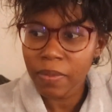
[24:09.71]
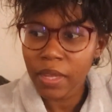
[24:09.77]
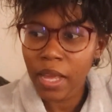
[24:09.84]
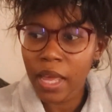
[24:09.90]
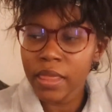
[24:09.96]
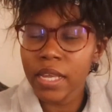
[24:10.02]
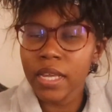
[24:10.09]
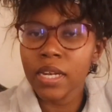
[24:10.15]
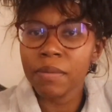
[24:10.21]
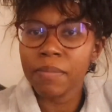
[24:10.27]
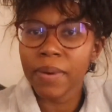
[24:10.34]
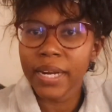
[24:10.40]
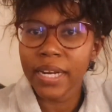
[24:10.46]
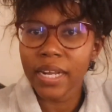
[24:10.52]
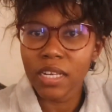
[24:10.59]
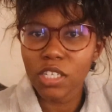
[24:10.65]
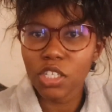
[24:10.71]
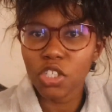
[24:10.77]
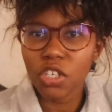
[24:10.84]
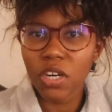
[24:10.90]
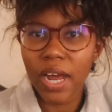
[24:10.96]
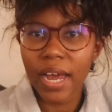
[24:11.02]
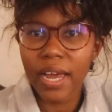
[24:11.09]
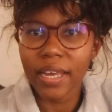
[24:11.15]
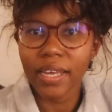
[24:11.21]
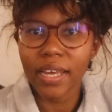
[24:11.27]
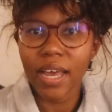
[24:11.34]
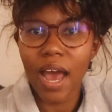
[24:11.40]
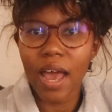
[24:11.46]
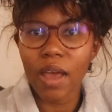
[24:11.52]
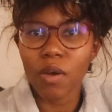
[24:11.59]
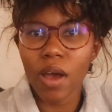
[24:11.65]
and then in my next try,
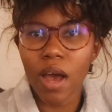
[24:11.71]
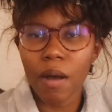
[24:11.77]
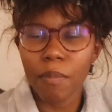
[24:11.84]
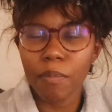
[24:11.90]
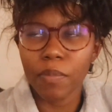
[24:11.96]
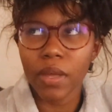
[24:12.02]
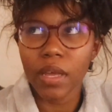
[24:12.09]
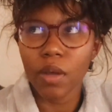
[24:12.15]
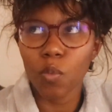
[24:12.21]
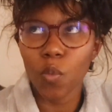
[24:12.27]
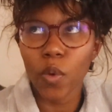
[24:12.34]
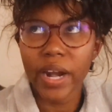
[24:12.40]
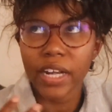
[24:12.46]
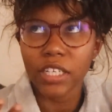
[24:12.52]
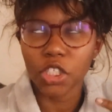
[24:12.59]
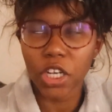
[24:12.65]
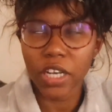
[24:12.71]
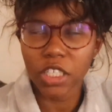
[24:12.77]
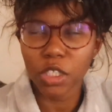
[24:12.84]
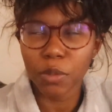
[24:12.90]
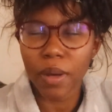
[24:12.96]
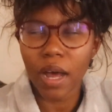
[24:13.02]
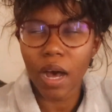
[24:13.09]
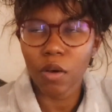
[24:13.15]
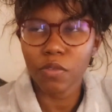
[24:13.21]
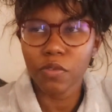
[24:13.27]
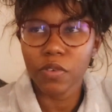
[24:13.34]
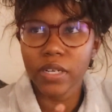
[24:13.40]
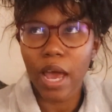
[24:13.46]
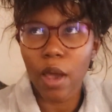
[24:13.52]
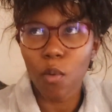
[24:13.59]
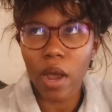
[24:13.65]
I um, when I changed my
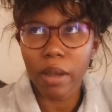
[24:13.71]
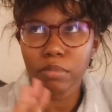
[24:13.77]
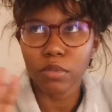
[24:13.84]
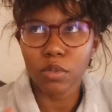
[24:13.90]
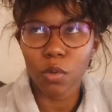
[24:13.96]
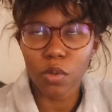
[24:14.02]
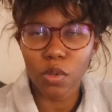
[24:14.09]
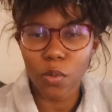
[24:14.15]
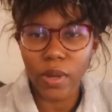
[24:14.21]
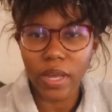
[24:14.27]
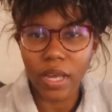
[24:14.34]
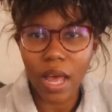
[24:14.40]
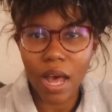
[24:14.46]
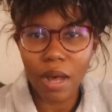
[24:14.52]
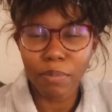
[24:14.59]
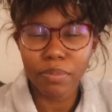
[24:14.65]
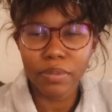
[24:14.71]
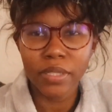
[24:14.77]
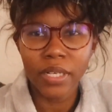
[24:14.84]
outfit, I wiped all the way up.